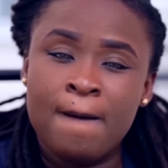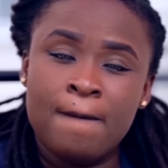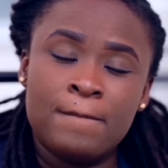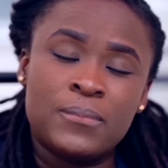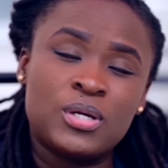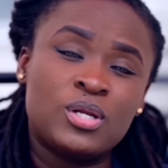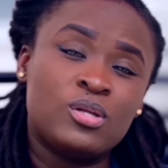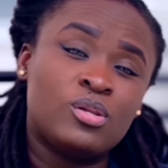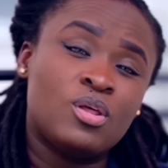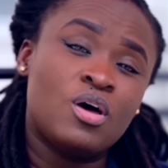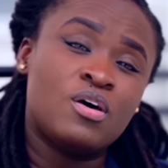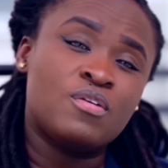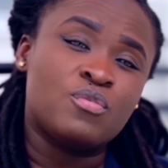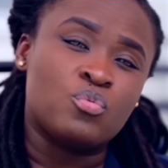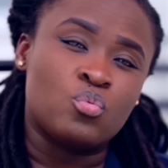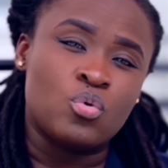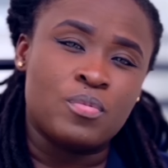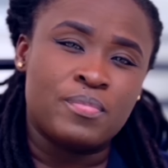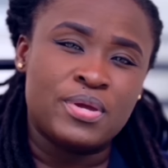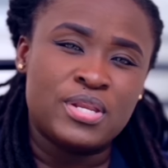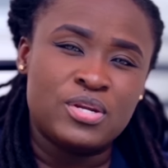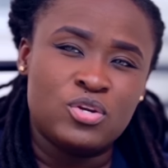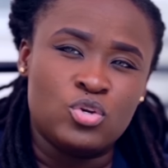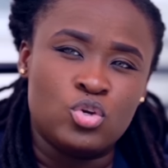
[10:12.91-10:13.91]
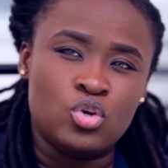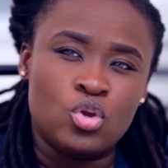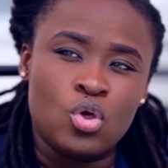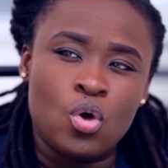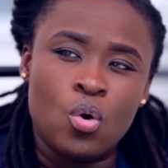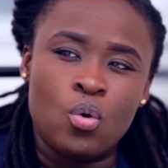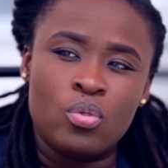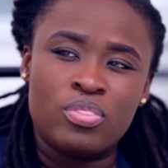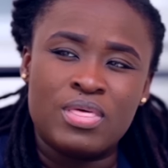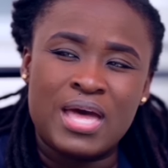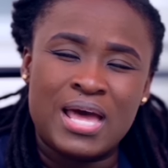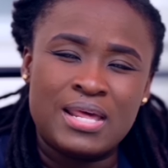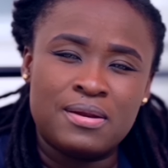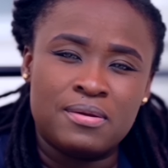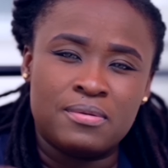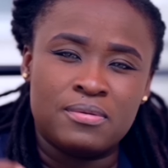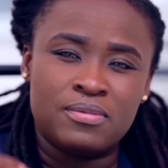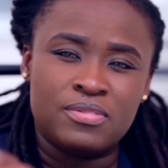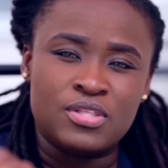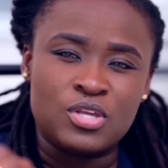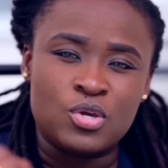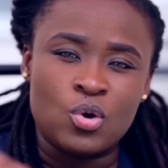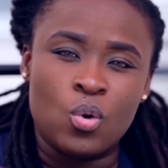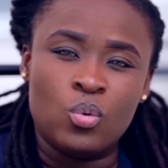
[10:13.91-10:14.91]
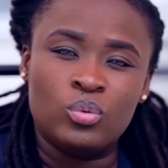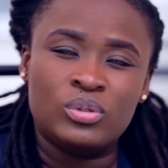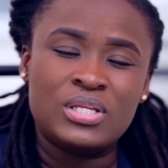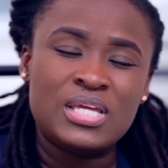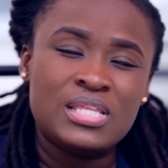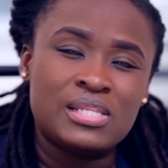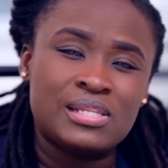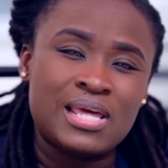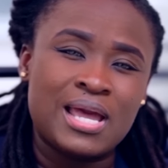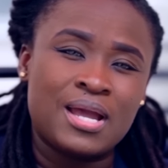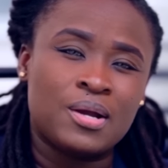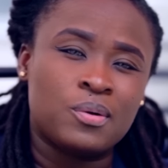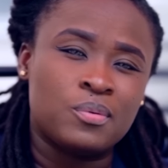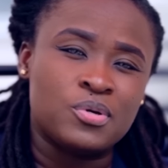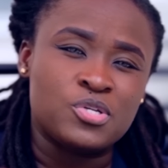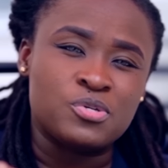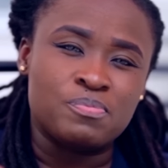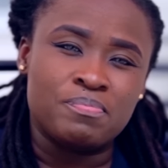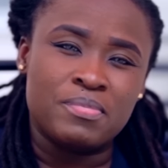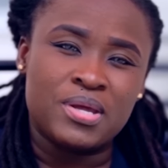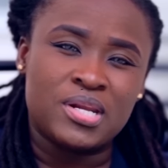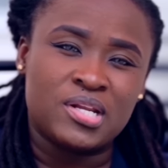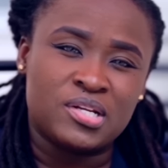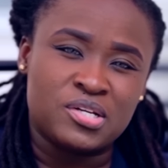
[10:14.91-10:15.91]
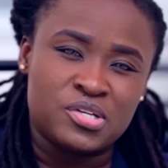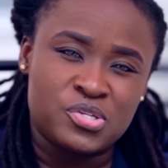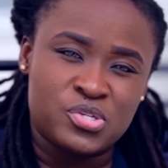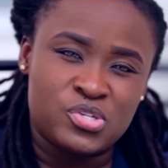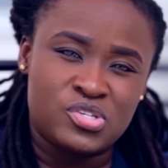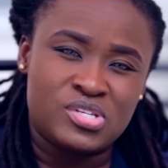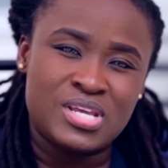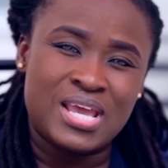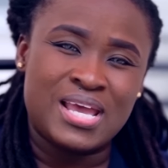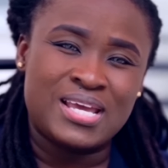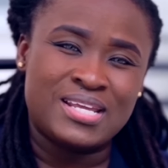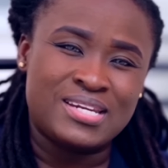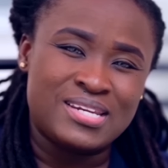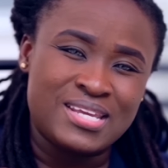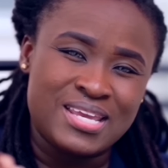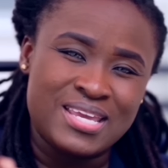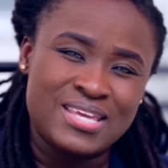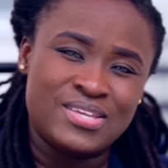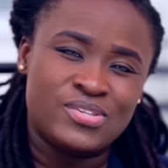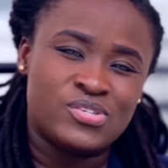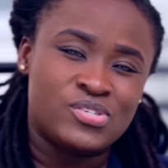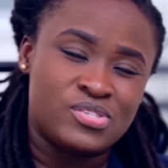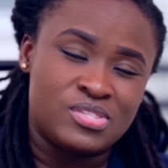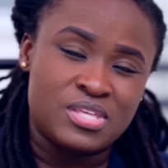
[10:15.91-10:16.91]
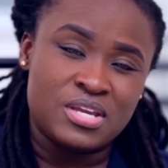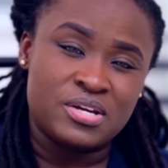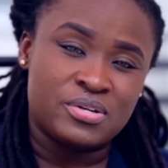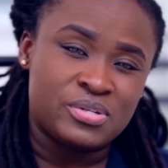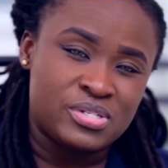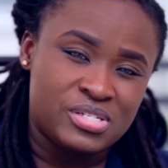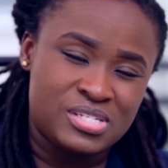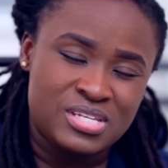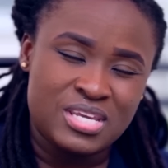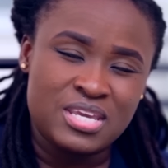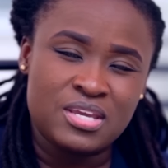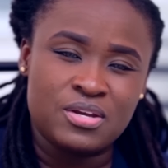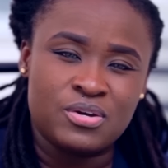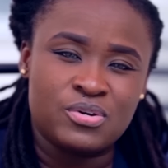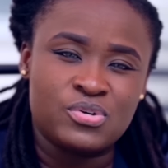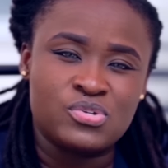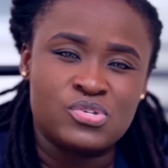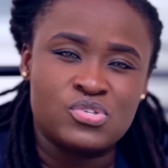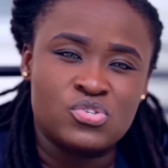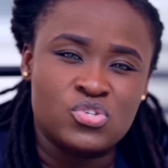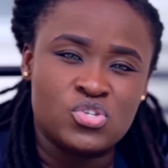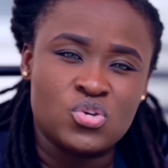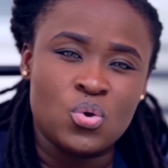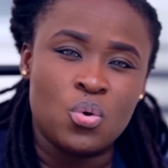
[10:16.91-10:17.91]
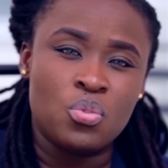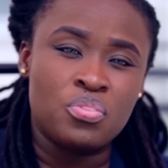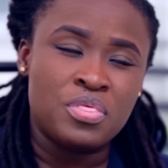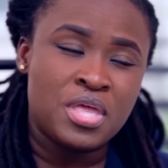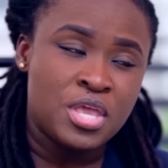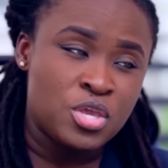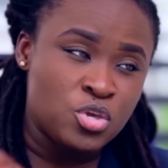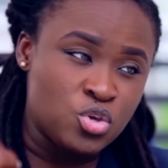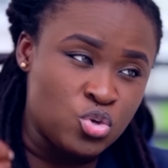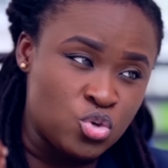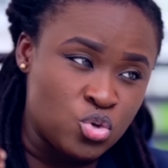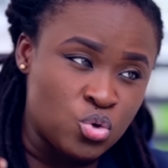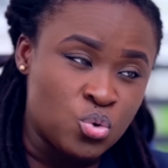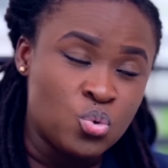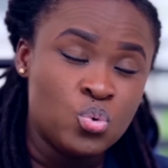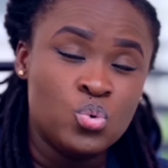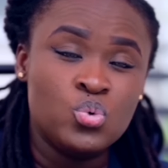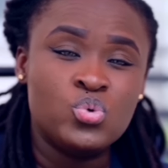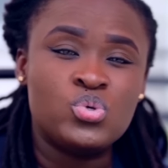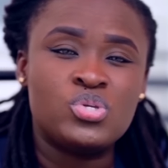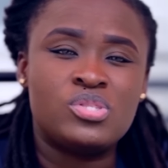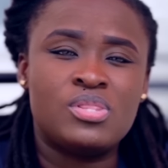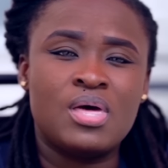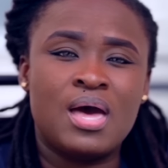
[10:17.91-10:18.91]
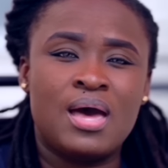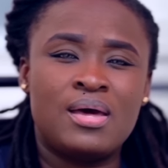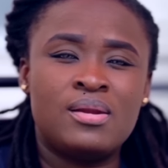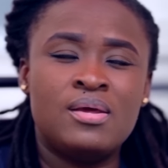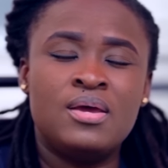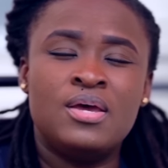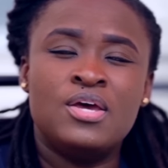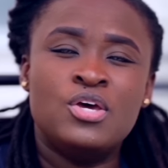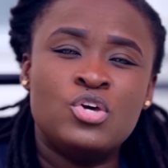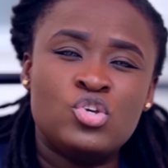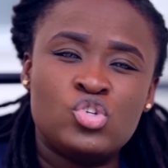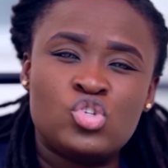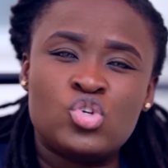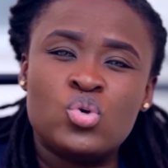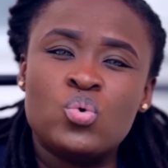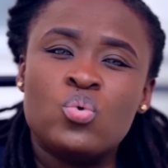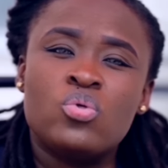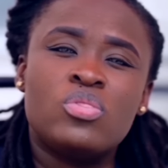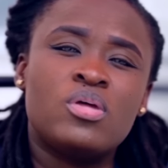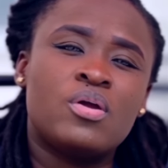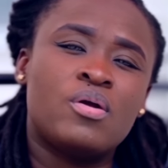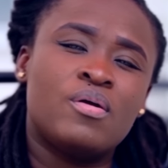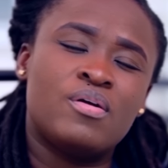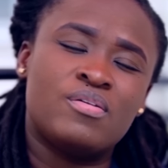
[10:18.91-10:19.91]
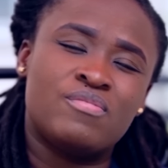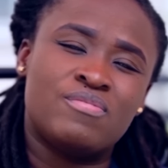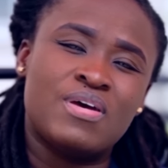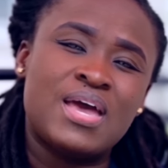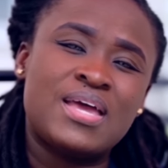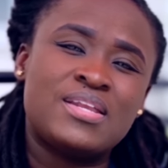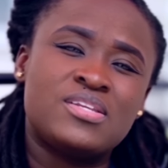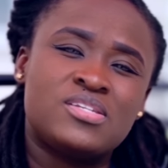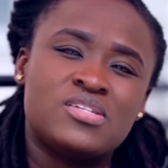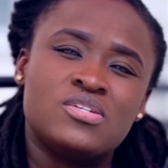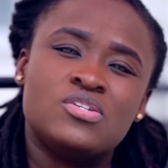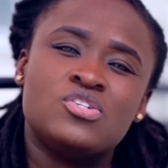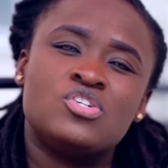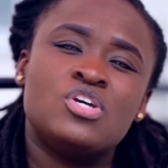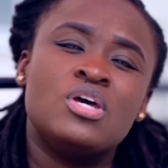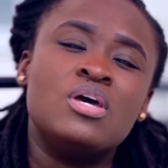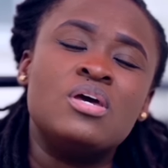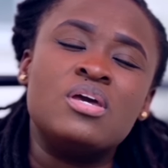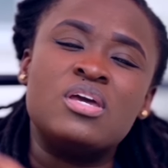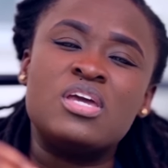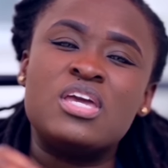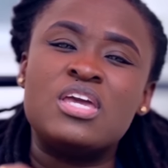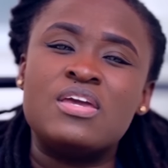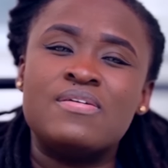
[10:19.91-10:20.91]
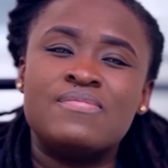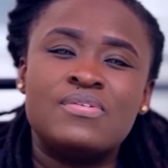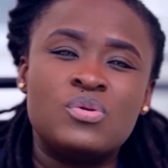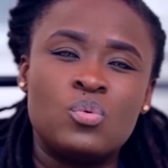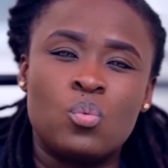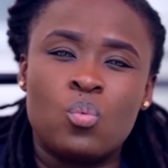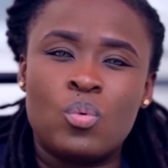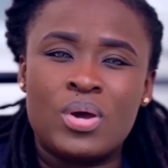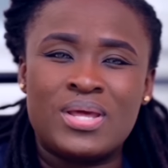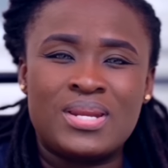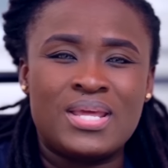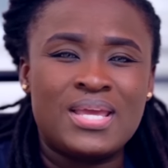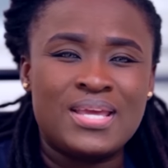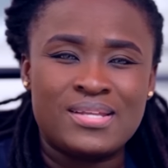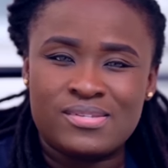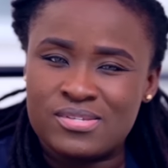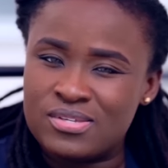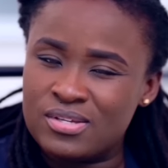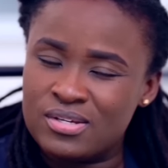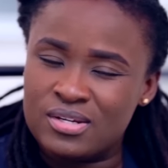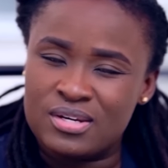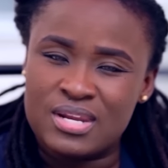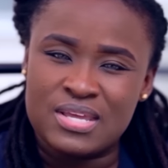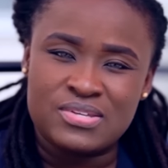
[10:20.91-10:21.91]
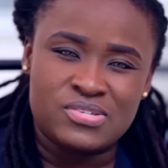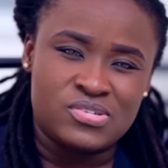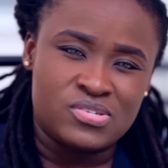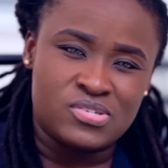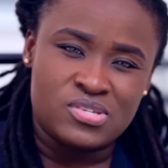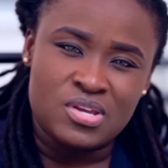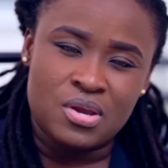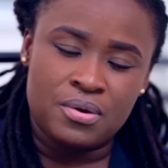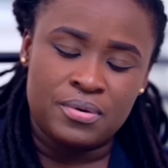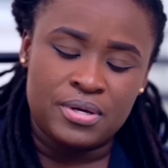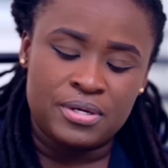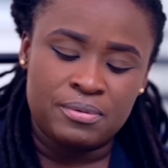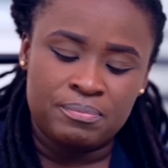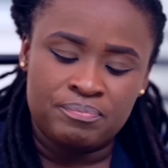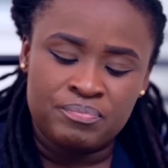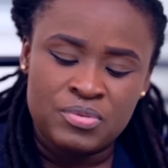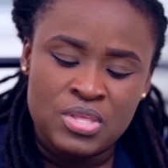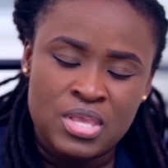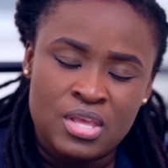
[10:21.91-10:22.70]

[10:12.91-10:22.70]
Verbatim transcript: But a lot of women know that the only language men understand is their tears. And so they use that to their advantage, even when it's unnecessary.